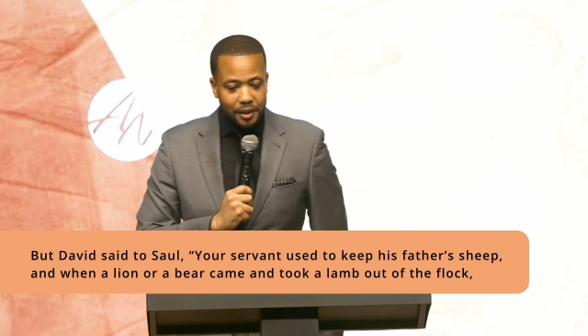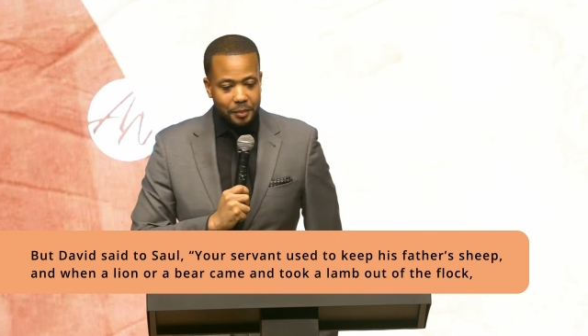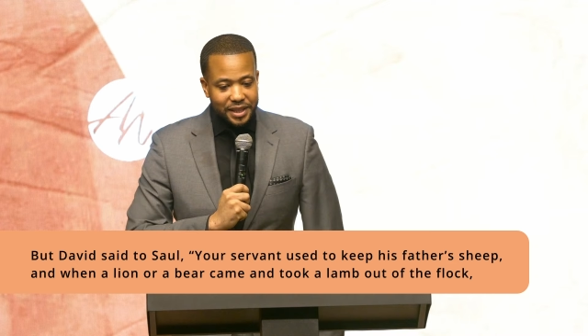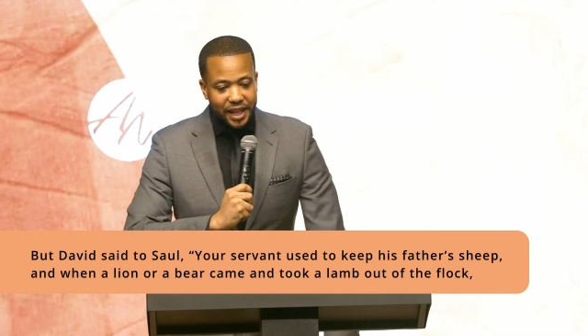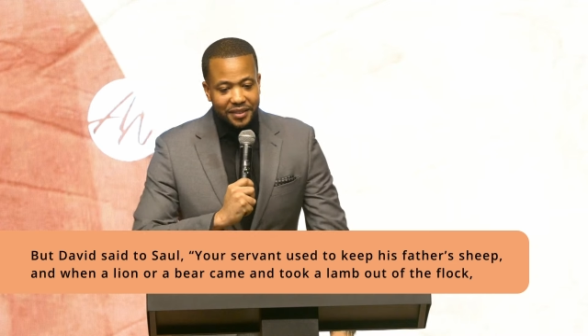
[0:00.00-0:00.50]

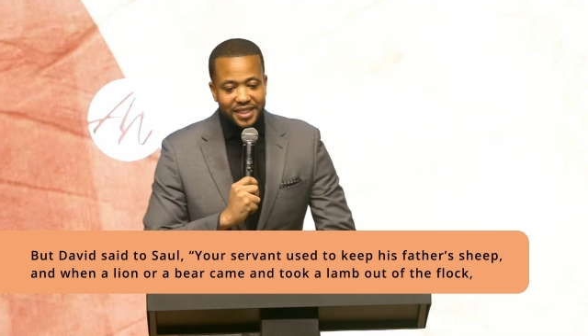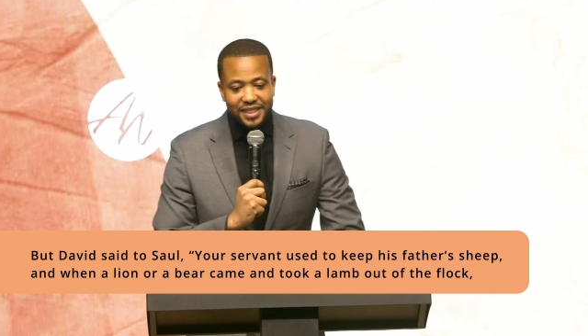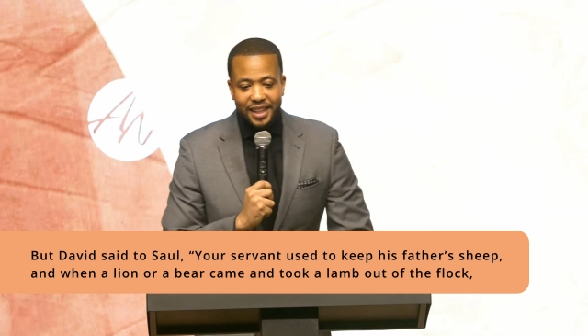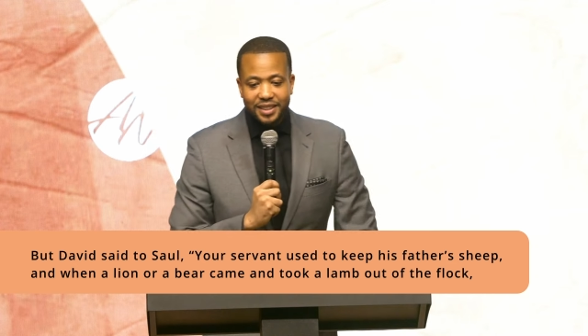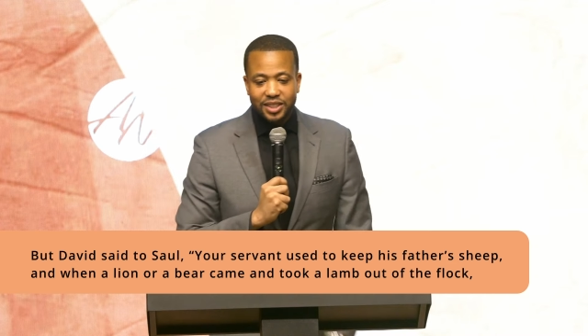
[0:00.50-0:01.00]
But David
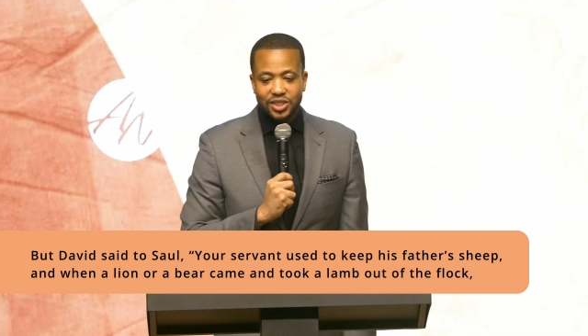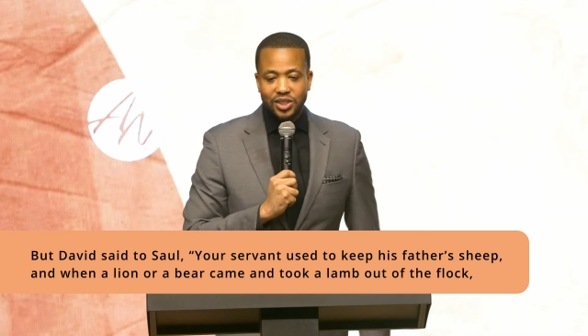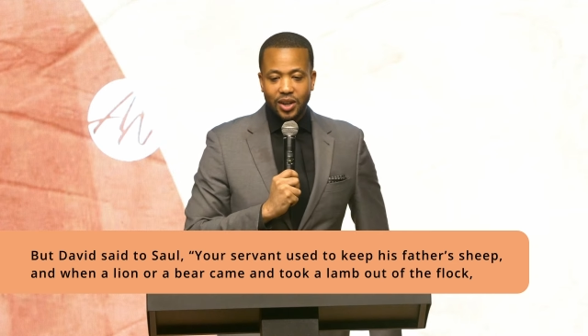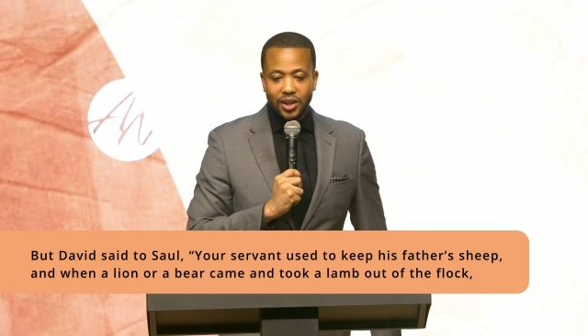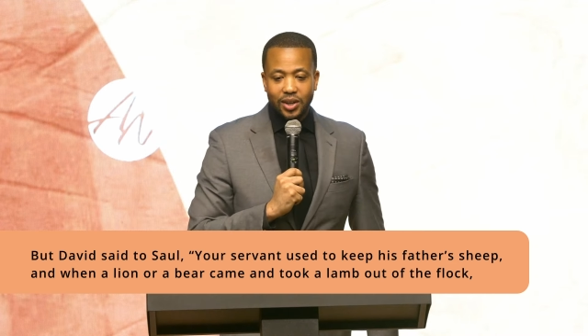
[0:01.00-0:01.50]
said to
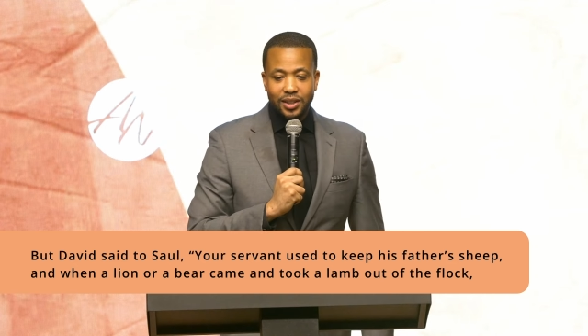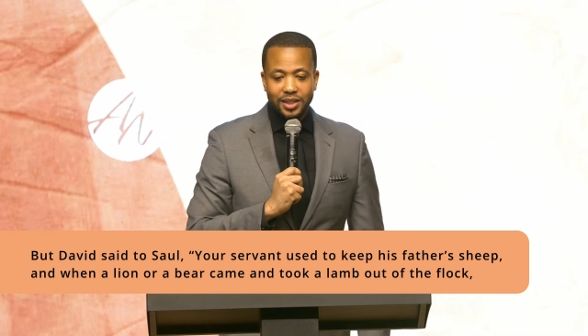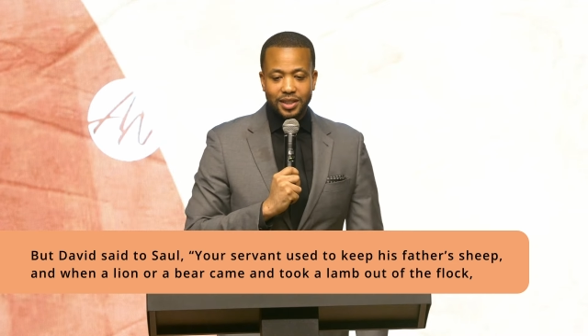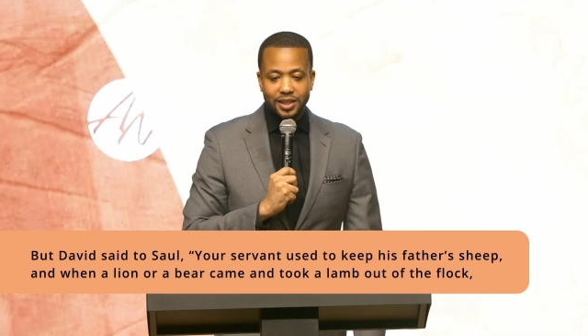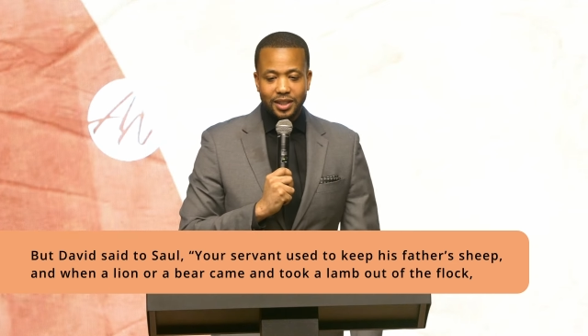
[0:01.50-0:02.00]
Saul,
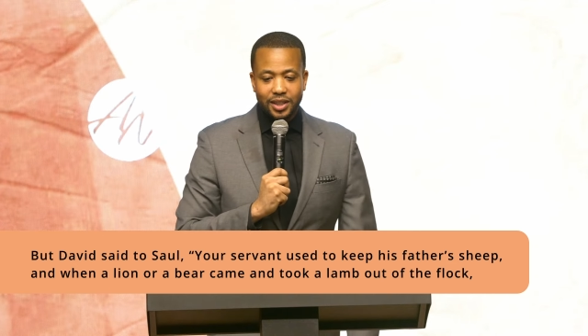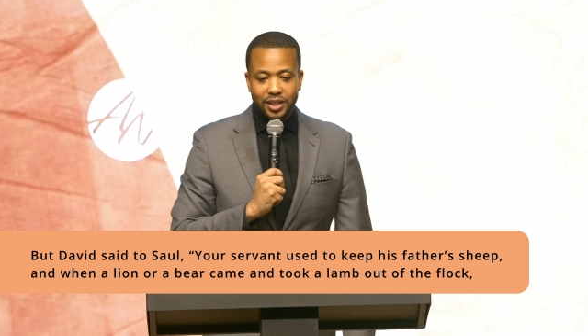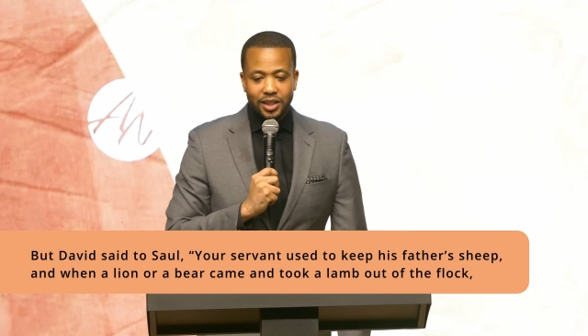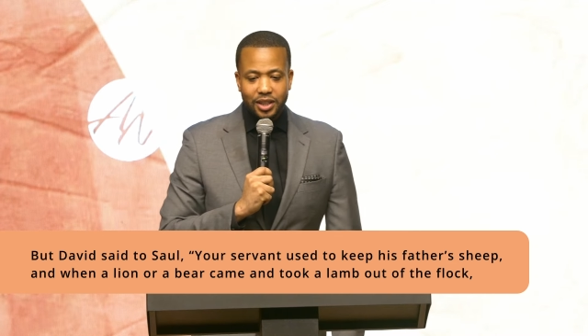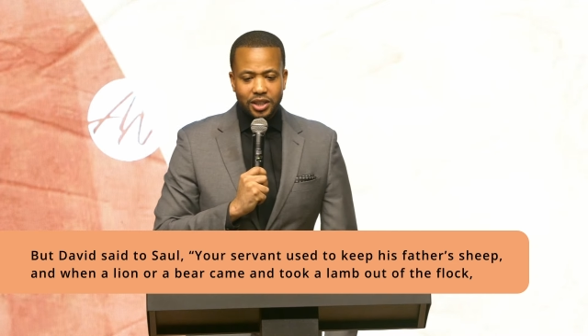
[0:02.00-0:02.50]

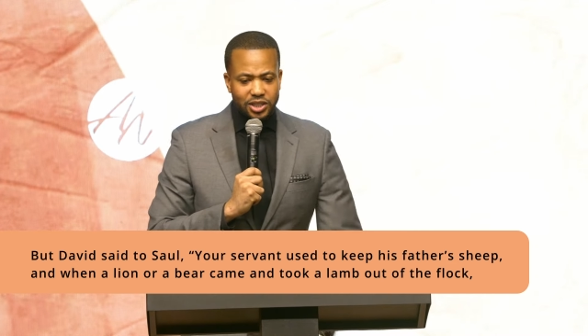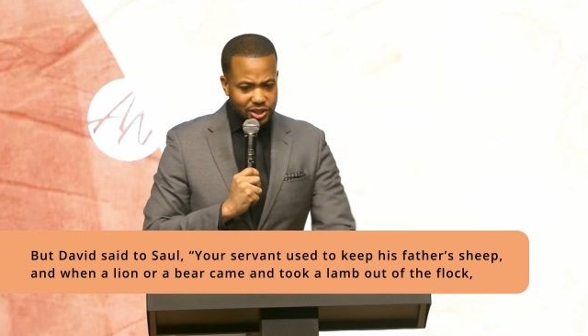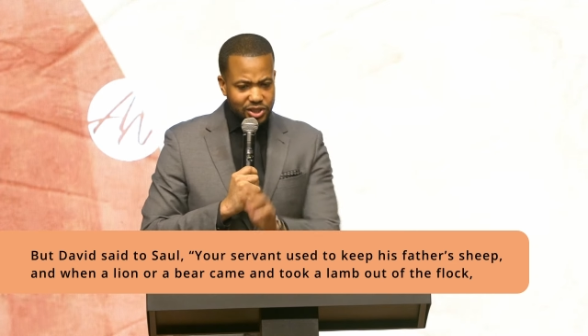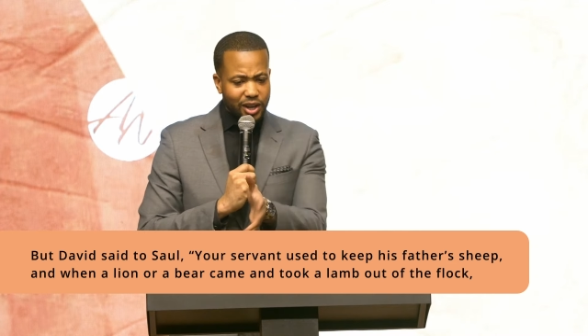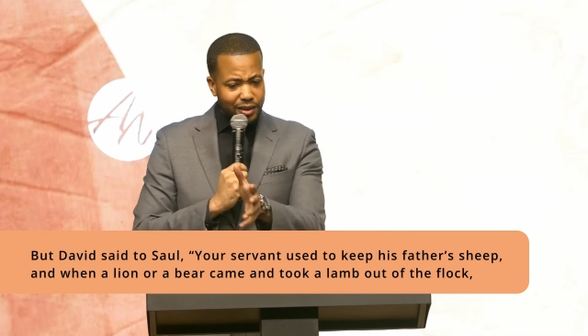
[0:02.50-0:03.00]
Your
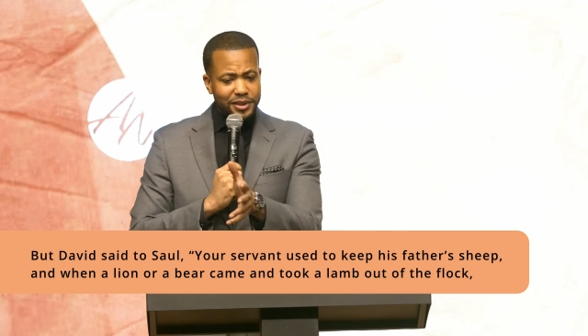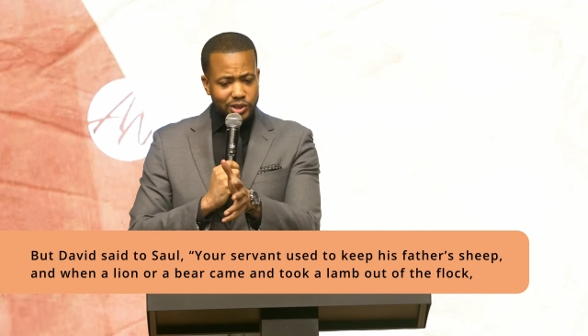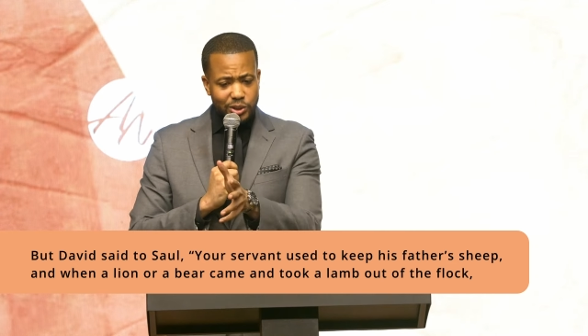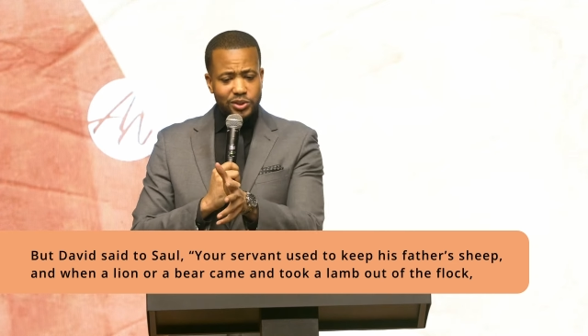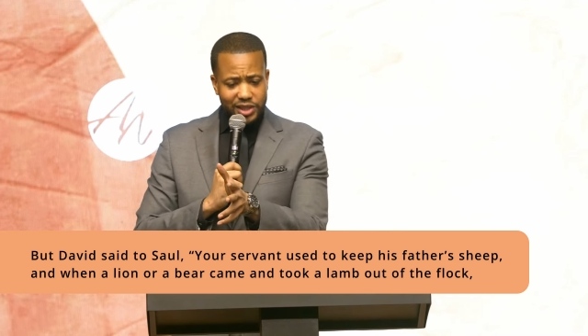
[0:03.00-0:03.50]
servant
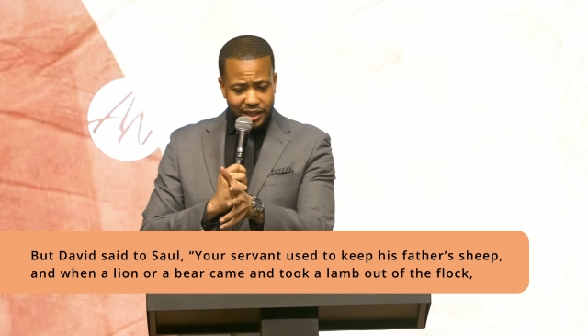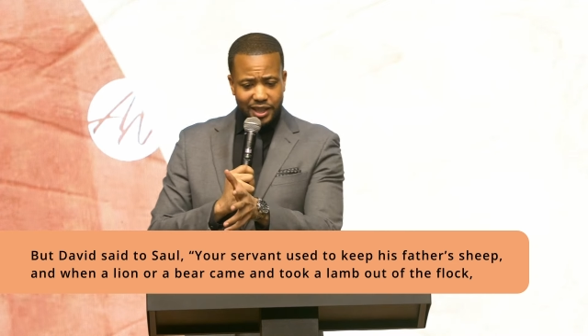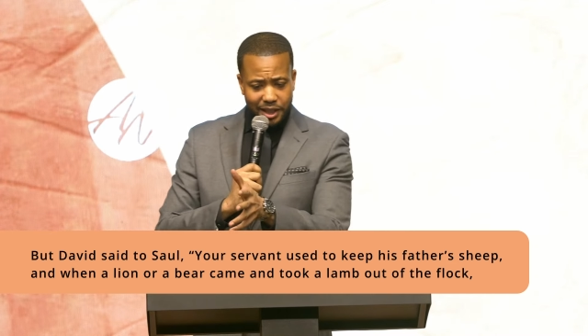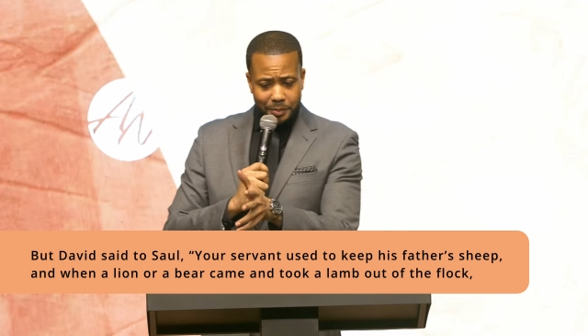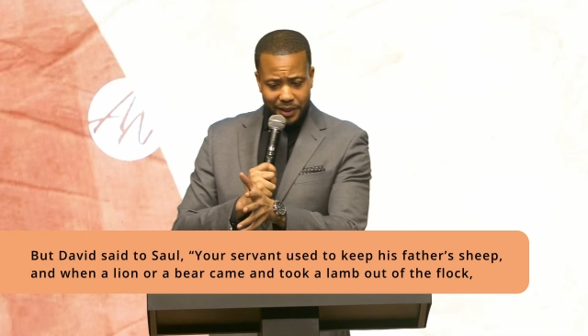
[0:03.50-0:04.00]
used to
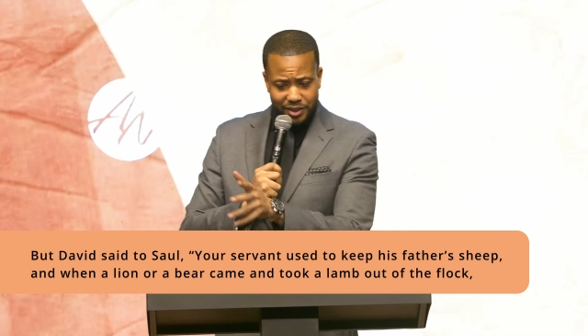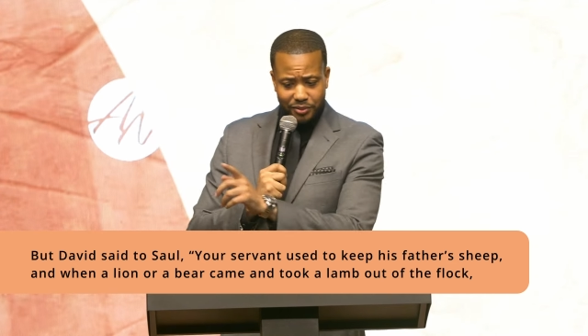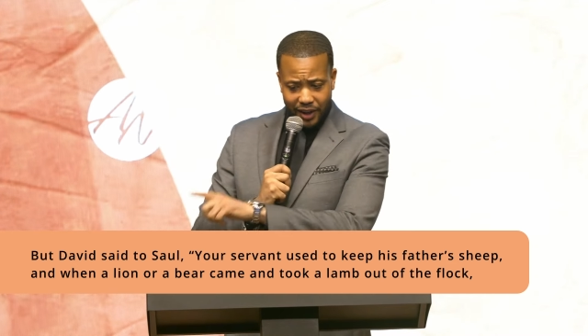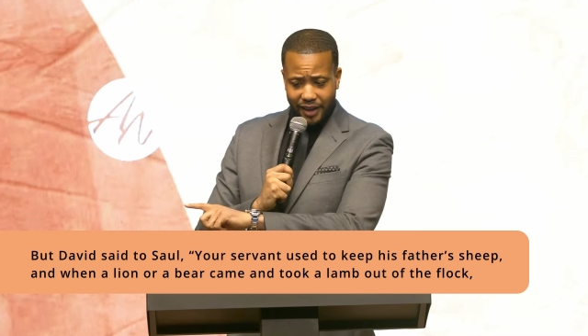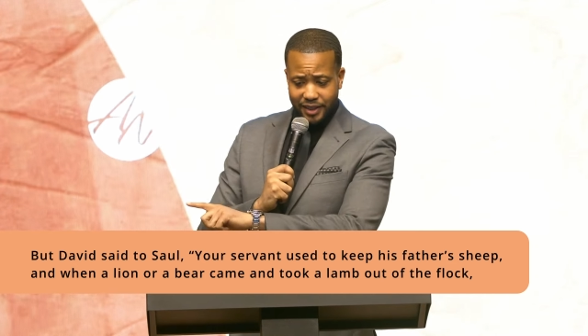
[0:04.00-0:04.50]
keep his
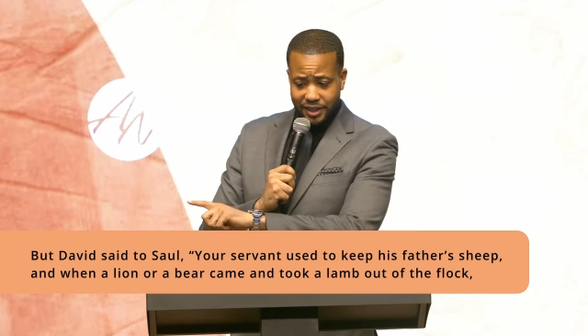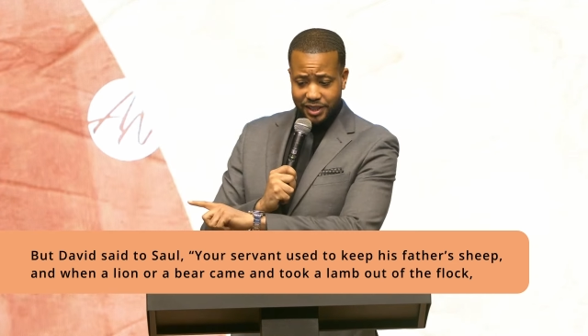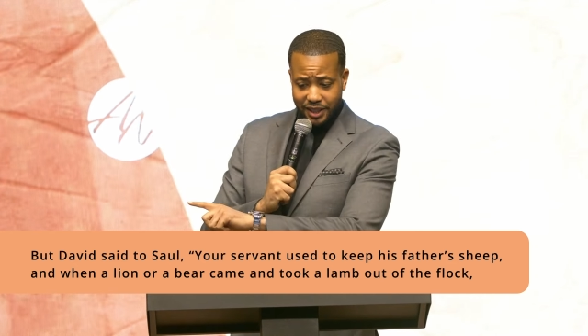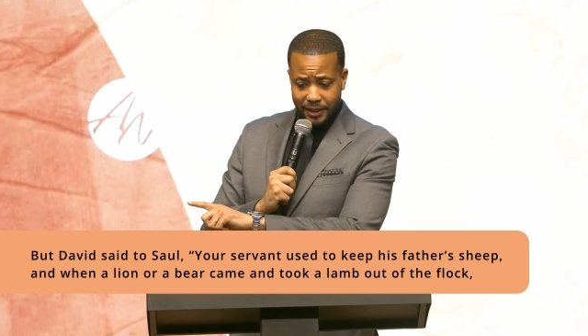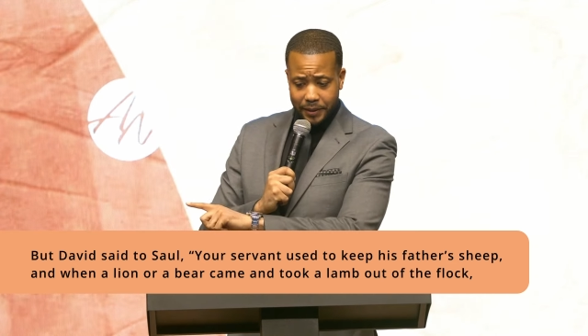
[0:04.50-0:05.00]
father's
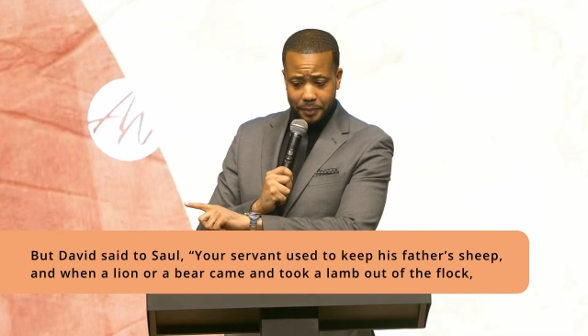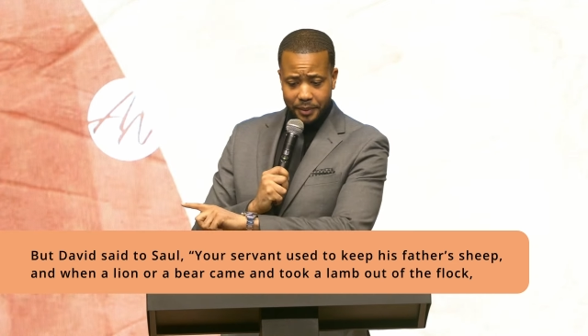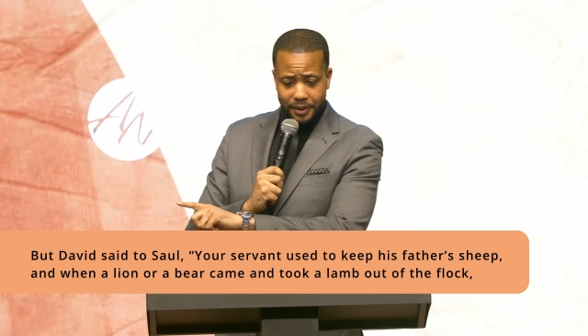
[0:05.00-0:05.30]
sheep.